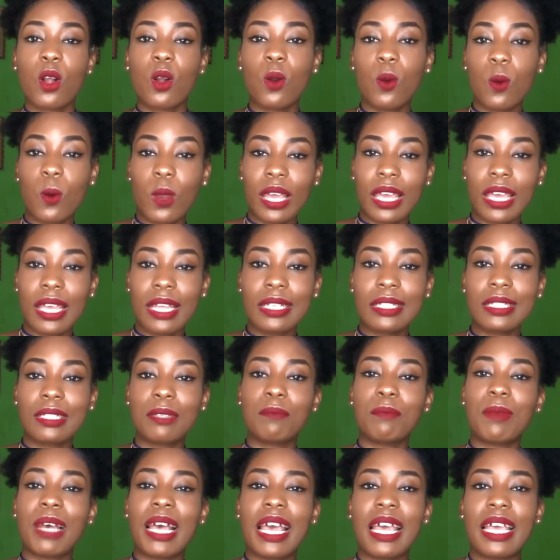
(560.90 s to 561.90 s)
Quaint
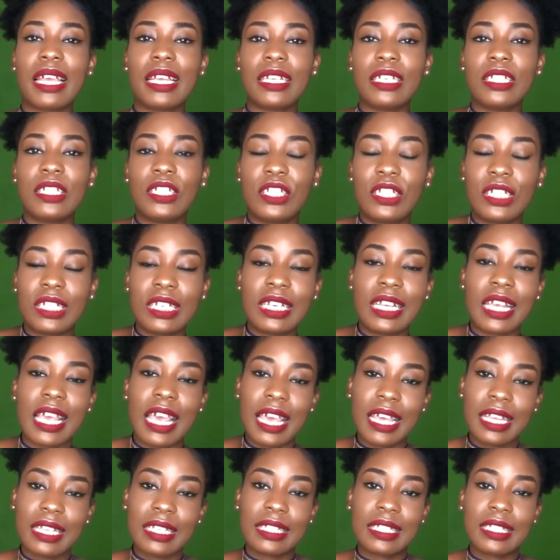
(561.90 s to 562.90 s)
by
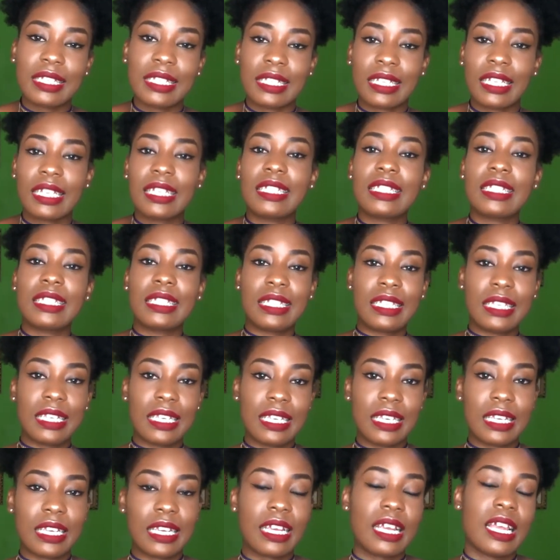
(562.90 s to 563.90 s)

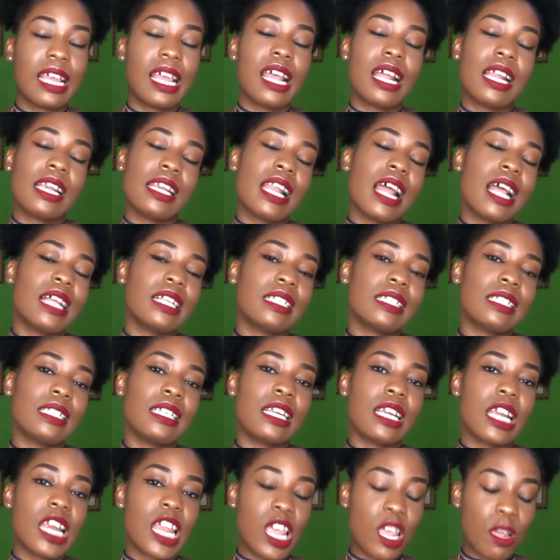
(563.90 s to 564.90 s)
GSC that's
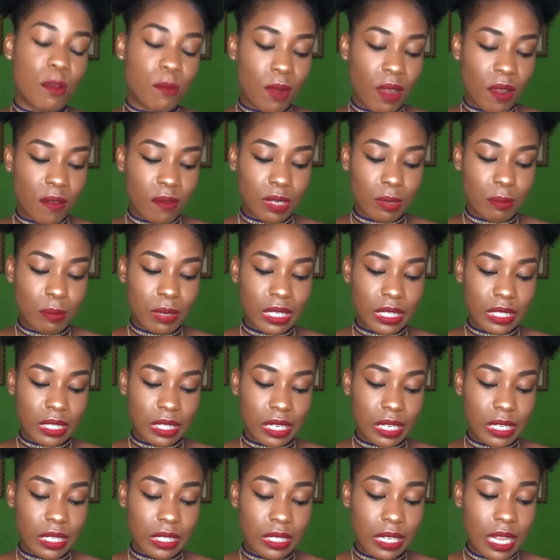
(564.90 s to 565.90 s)
the name of the
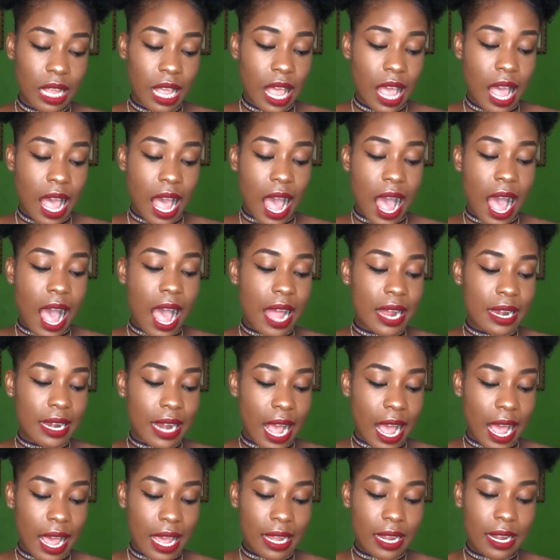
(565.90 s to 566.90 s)
business and
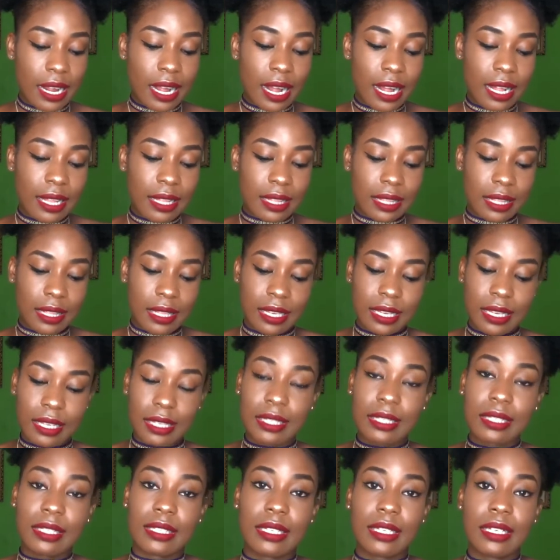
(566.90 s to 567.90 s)
I got
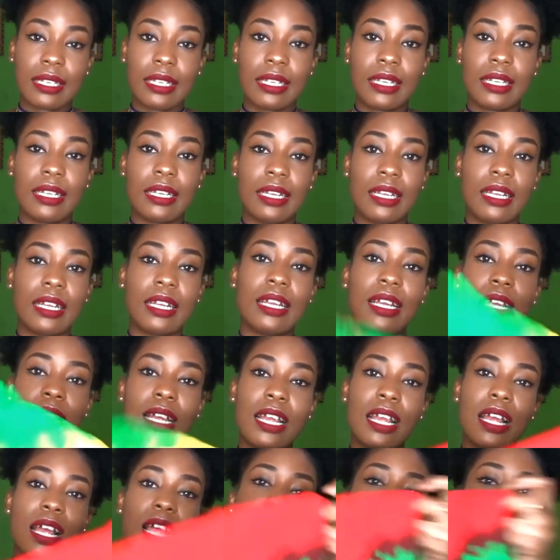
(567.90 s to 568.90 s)
this
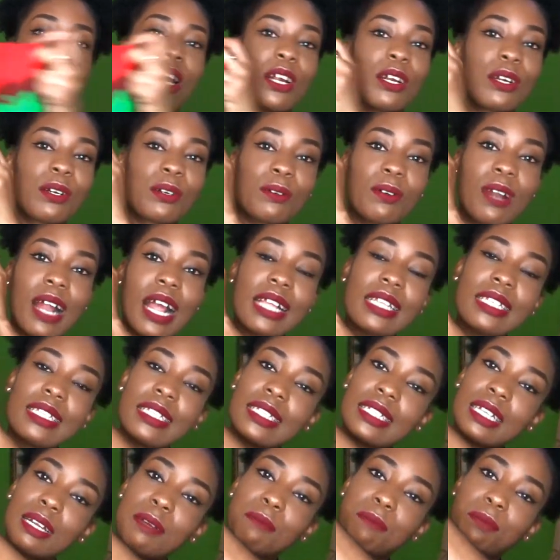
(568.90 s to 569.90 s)

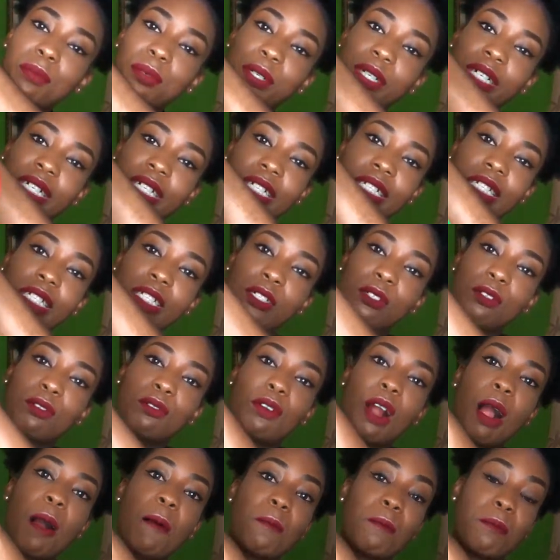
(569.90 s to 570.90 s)
Rasta print
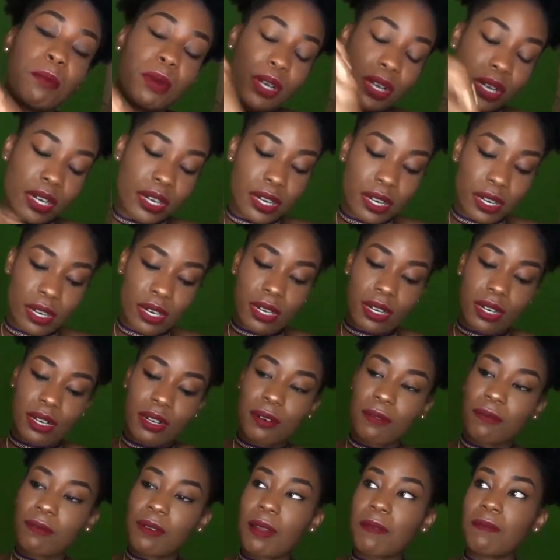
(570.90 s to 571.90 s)
romper
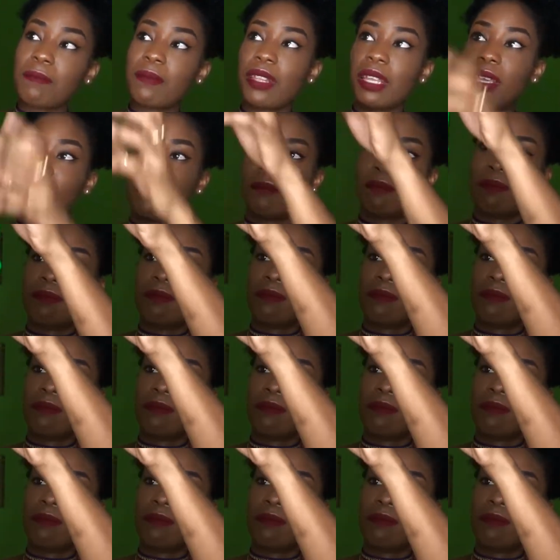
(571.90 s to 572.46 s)
from them